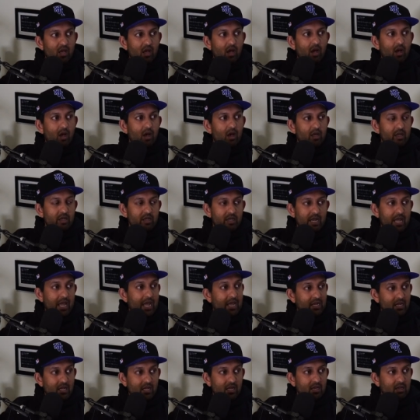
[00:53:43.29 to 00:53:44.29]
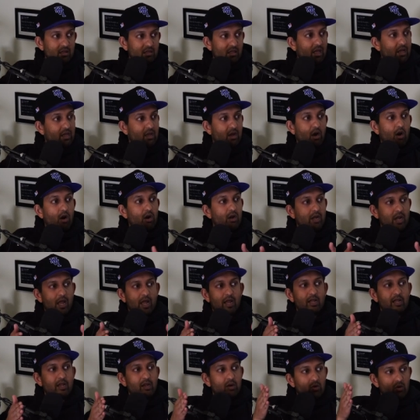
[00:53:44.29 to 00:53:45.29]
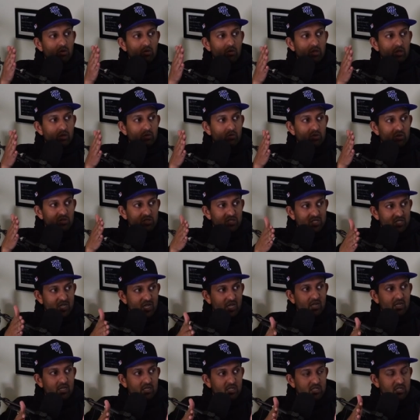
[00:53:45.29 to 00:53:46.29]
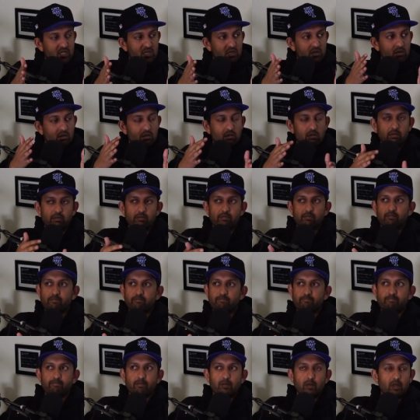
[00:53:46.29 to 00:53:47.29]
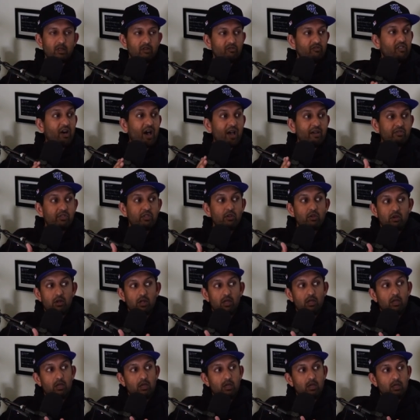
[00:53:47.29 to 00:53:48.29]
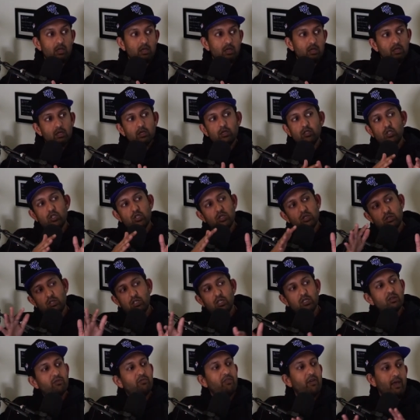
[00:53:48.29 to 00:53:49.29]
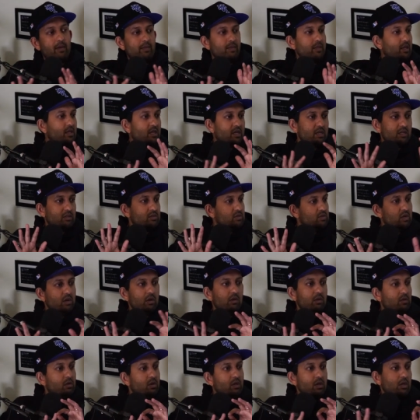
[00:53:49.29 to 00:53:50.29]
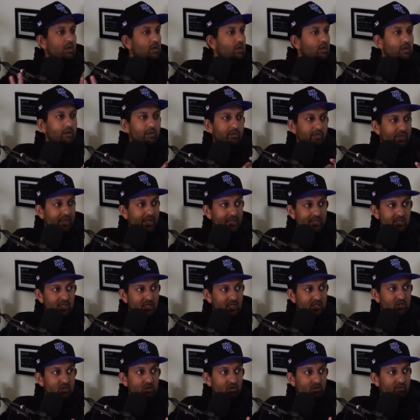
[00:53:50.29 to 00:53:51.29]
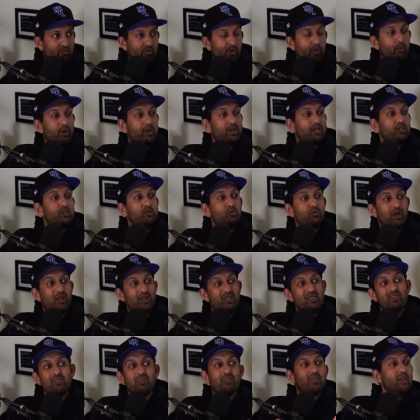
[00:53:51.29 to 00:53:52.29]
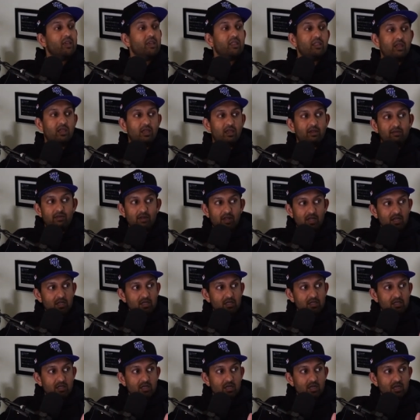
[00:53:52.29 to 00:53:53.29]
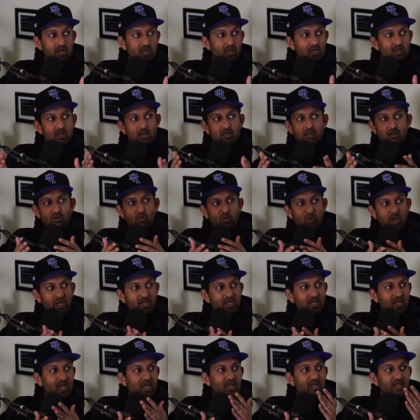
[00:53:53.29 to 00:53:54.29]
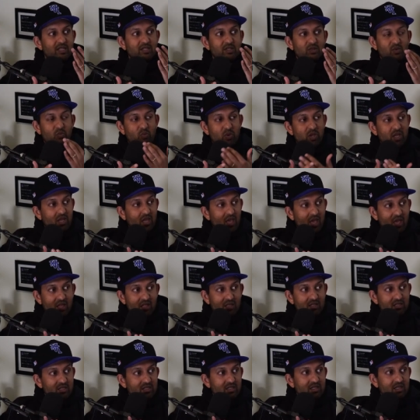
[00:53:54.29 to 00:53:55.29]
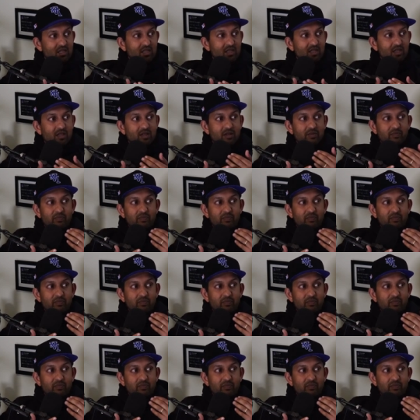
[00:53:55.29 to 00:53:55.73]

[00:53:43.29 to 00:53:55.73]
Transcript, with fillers: Uh, nanny, like our nanny only will stay till 5.30 because she has a family. So that's it. So if we want to do anything in the evenings, weekdays, weekends, yeah.